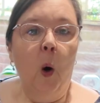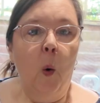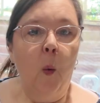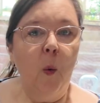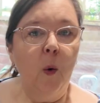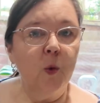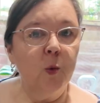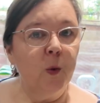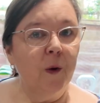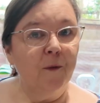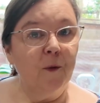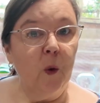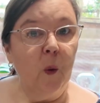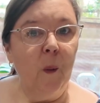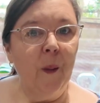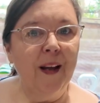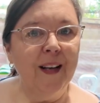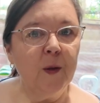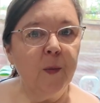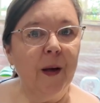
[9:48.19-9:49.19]
And once we've
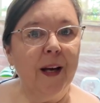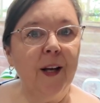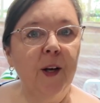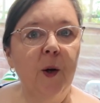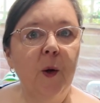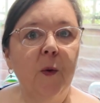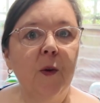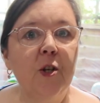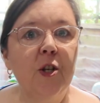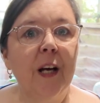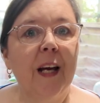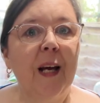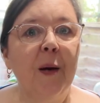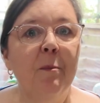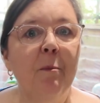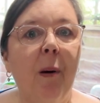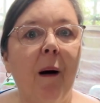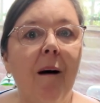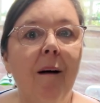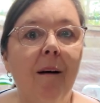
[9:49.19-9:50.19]
done this, we can do the
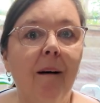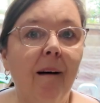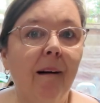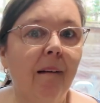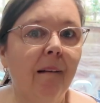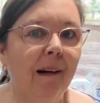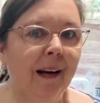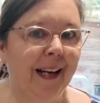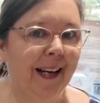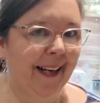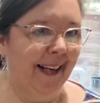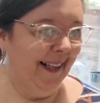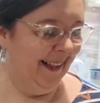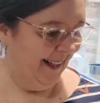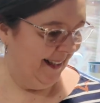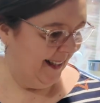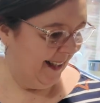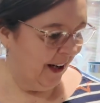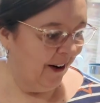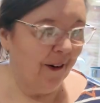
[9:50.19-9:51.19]
chicken pie.
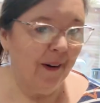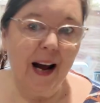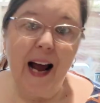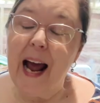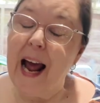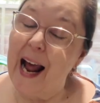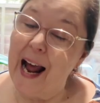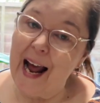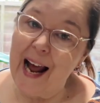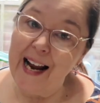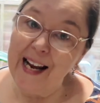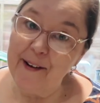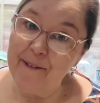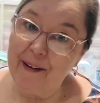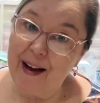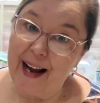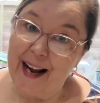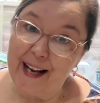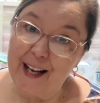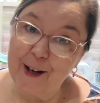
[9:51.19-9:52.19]
So
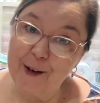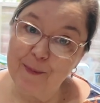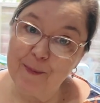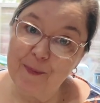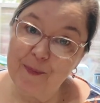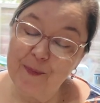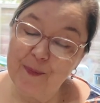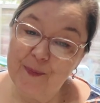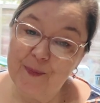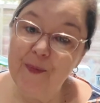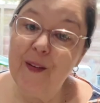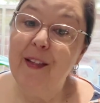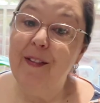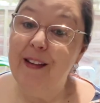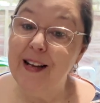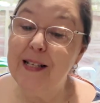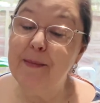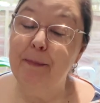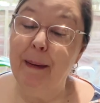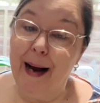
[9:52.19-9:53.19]
anyway,
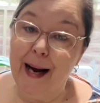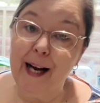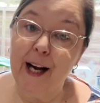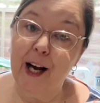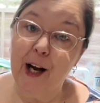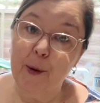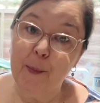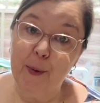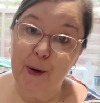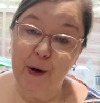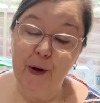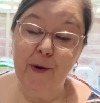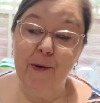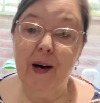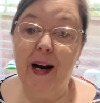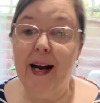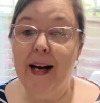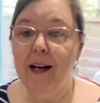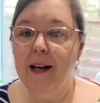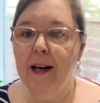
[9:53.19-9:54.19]
this mango
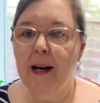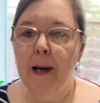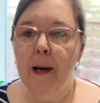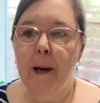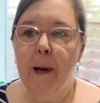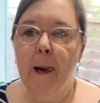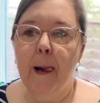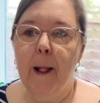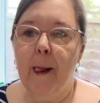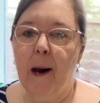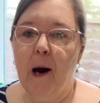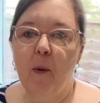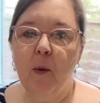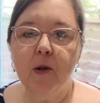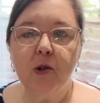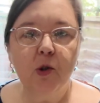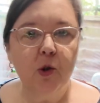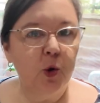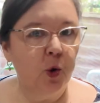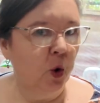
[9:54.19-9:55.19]
puree, I
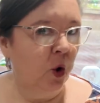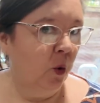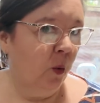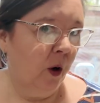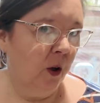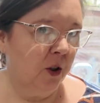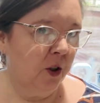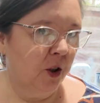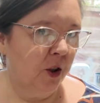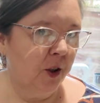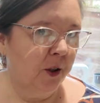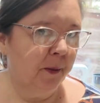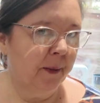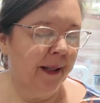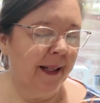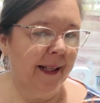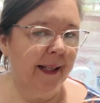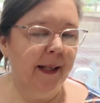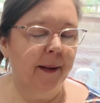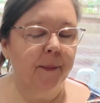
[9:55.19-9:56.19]
wasn't sure what to do
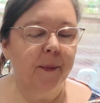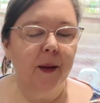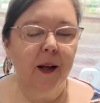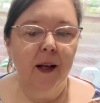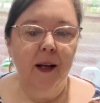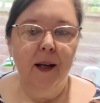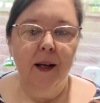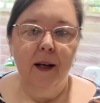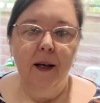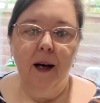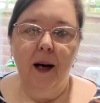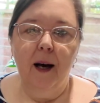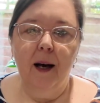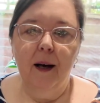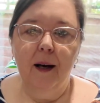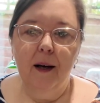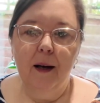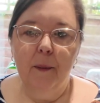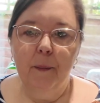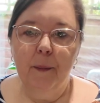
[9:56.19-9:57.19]
with it.
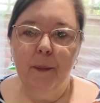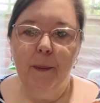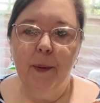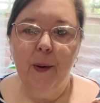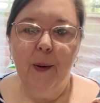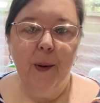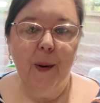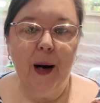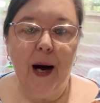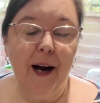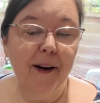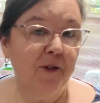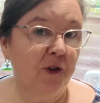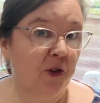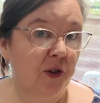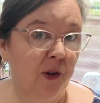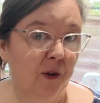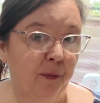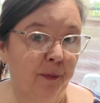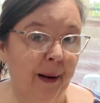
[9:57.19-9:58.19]
but I
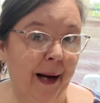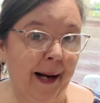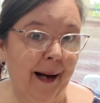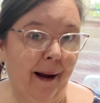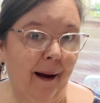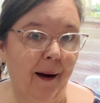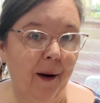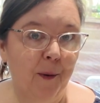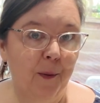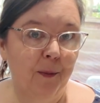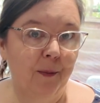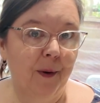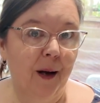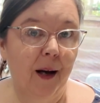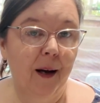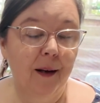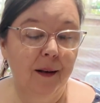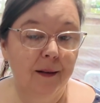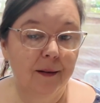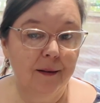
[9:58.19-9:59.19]
just love mango,
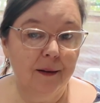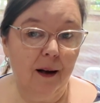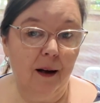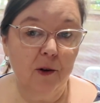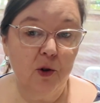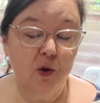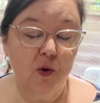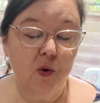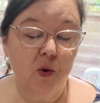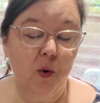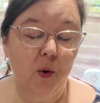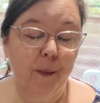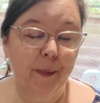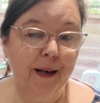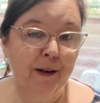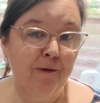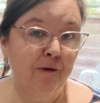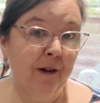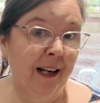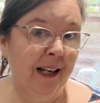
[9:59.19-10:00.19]
and I just thought
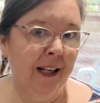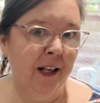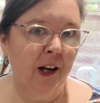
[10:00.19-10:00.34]
it'd be really